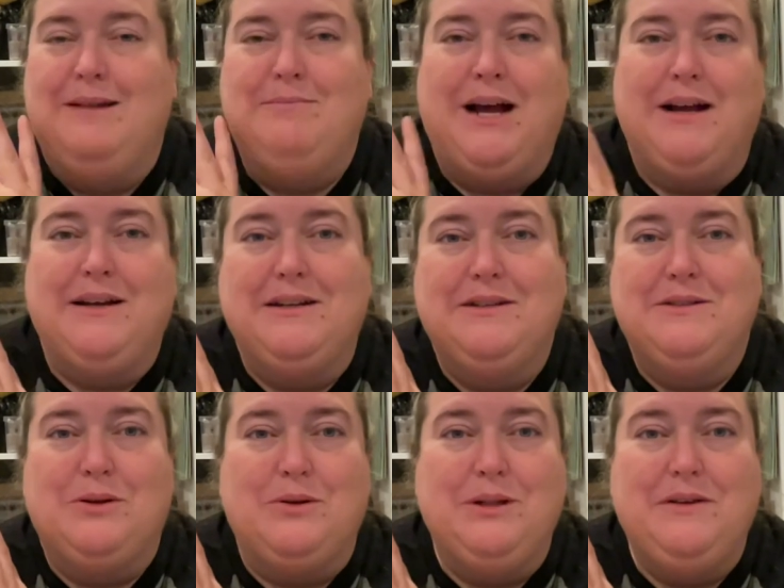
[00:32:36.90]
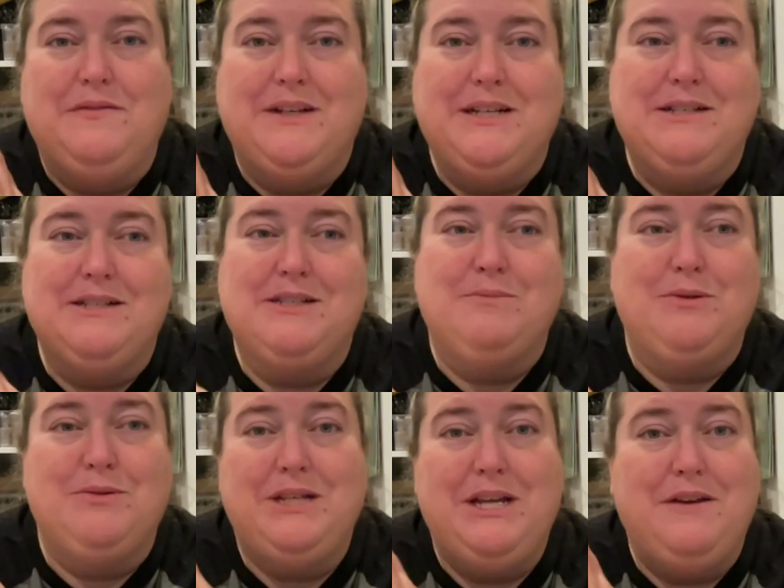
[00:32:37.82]
not gonna totally finish this
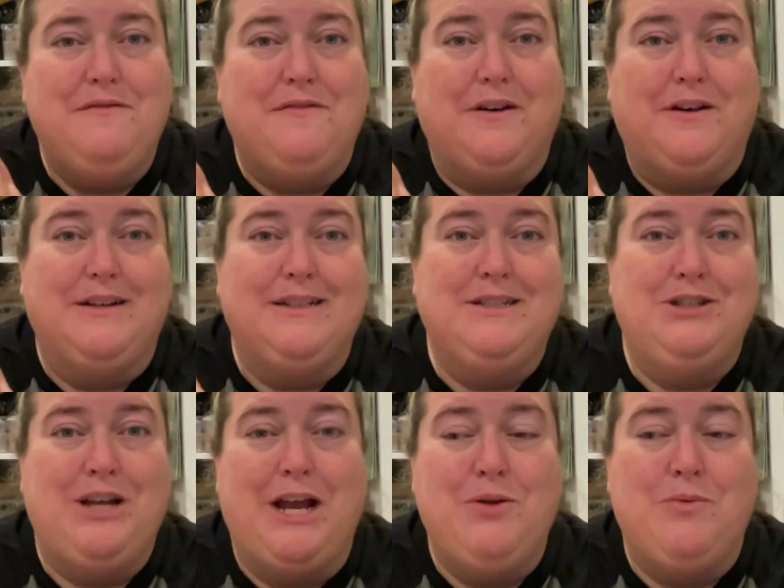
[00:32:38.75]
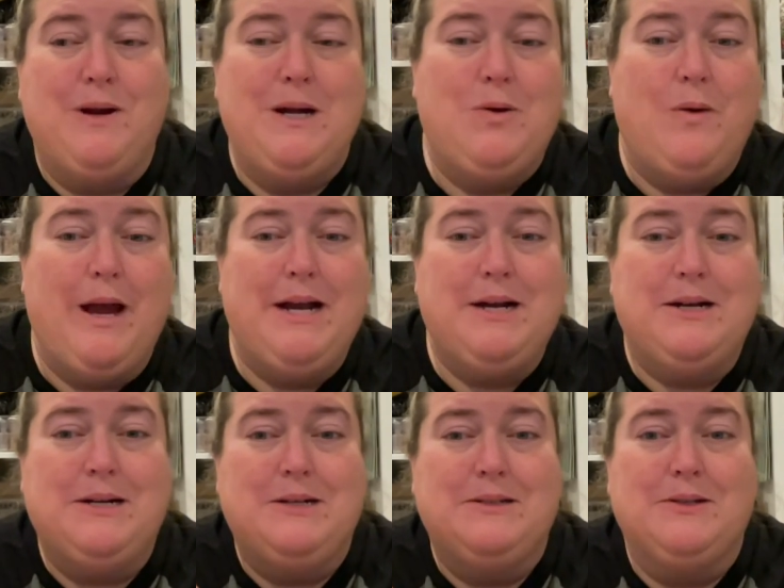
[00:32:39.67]
motif on January
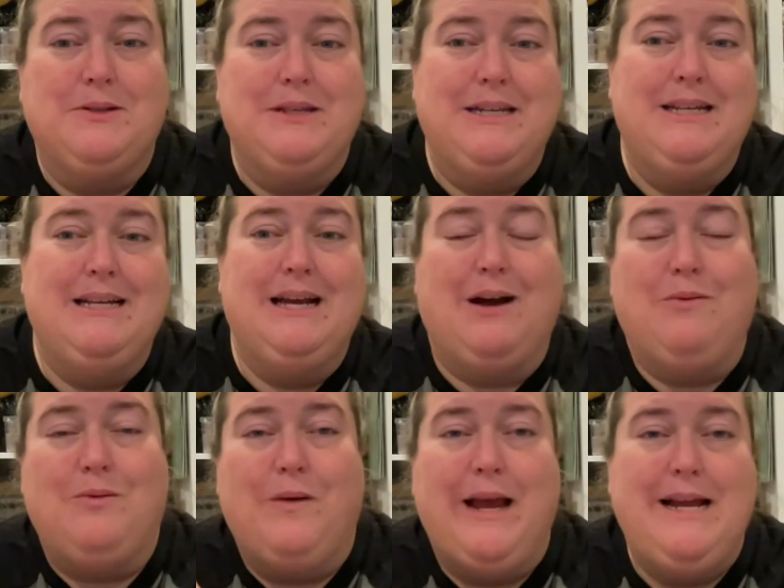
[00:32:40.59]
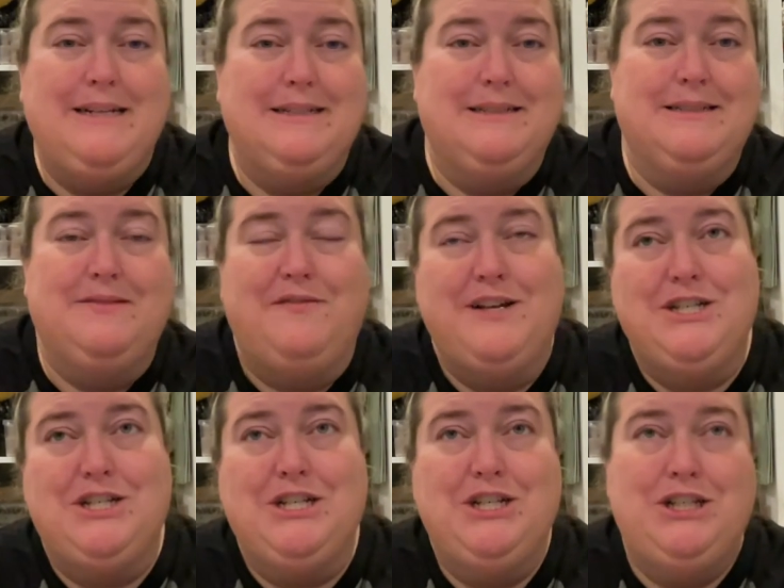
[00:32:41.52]
Quaker, so then I will wait and
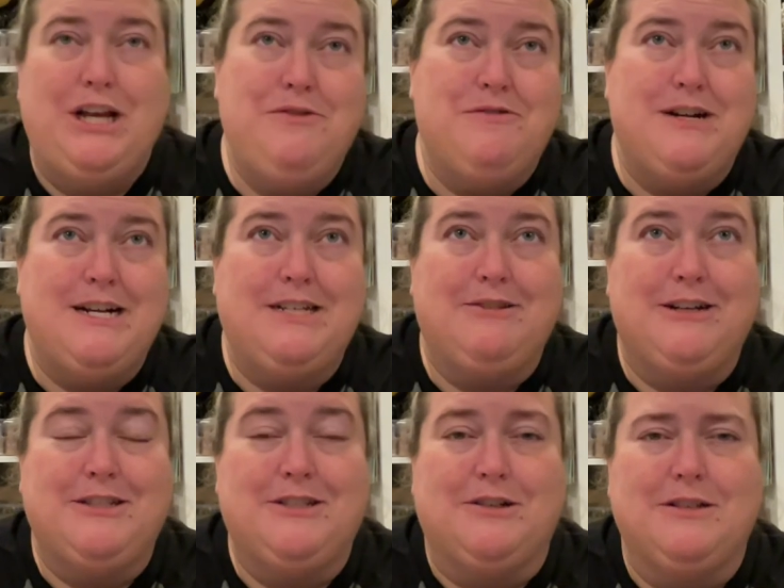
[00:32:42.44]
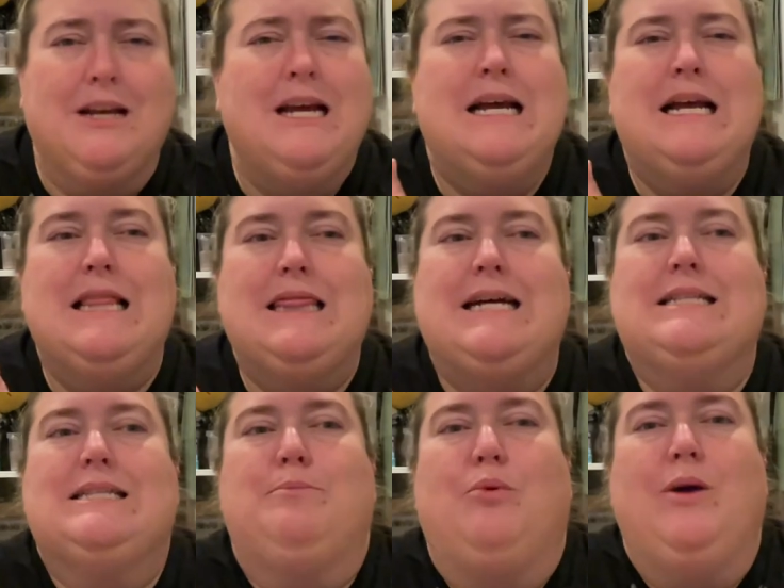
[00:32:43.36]
finish it in January so I can start. That's
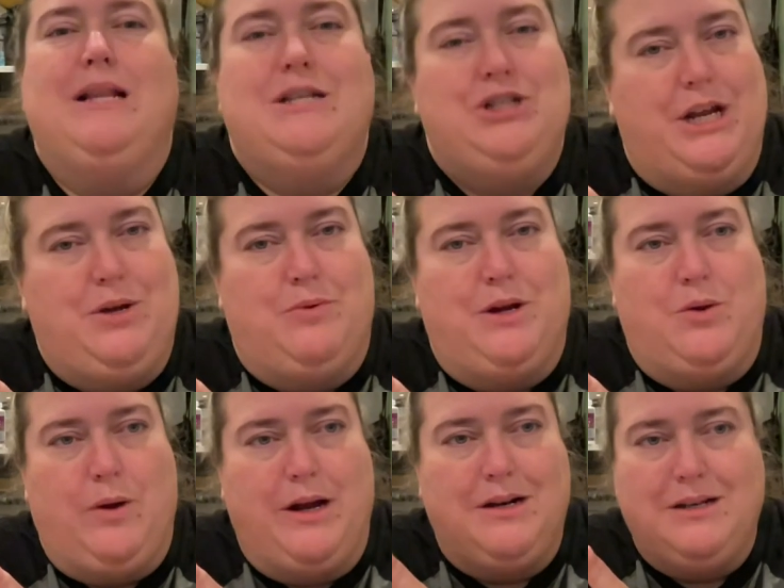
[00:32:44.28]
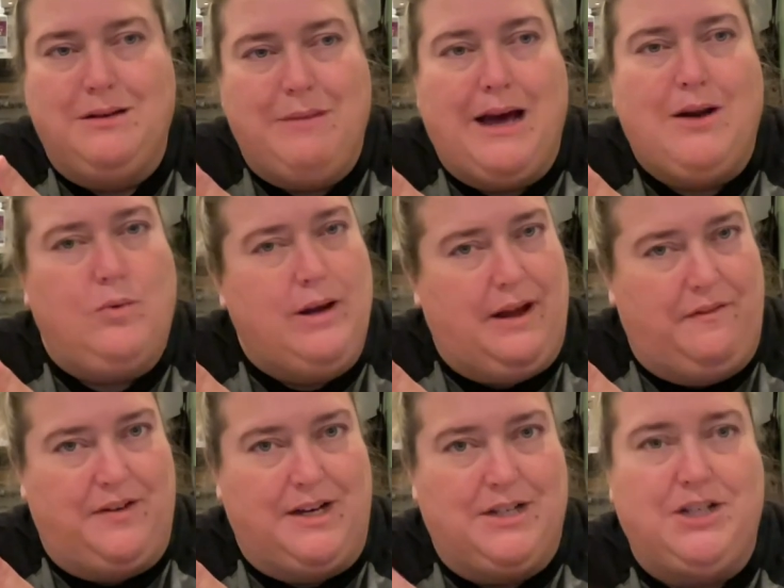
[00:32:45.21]
the point of the January Quaker. It didn't matter when I
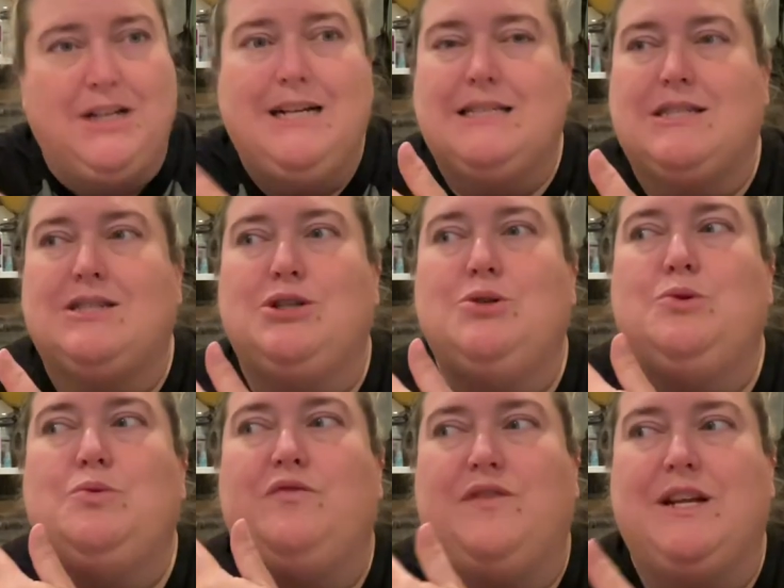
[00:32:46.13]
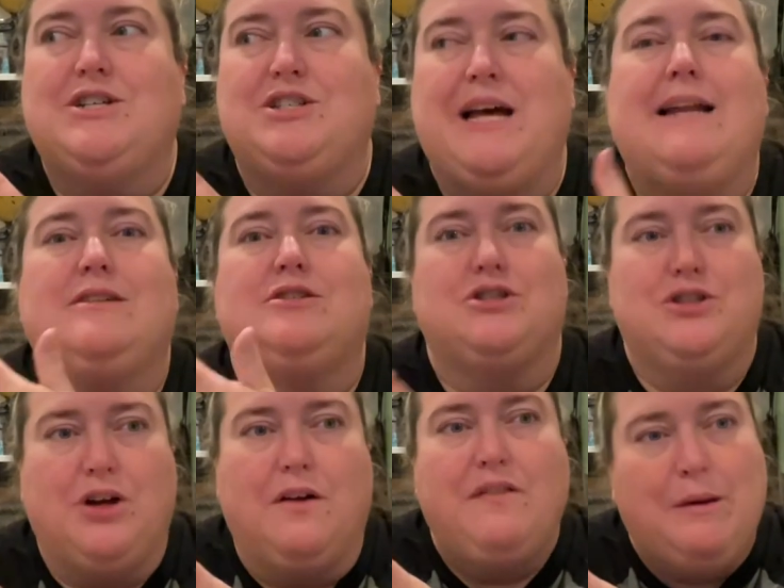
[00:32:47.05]
finish it. It's to finish that is to
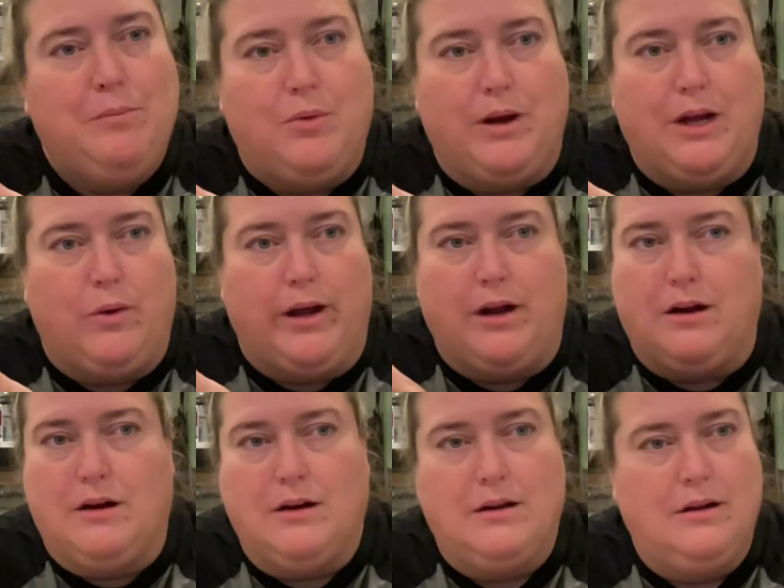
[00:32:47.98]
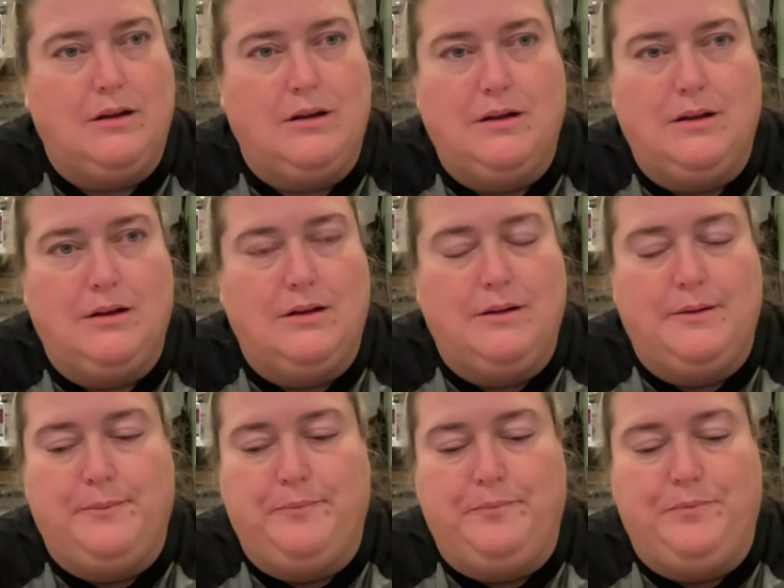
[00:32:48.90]
start February Quaker.
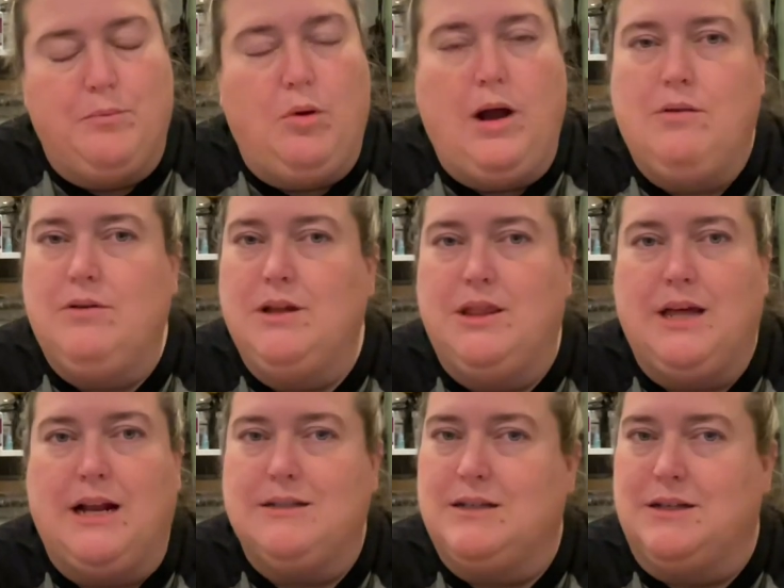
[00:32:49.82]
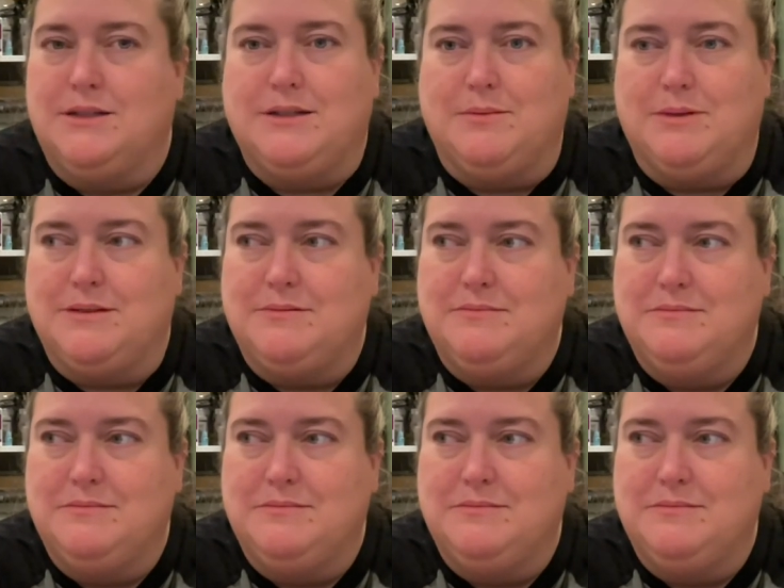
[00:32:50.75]
Boy, I really thought I was onto something.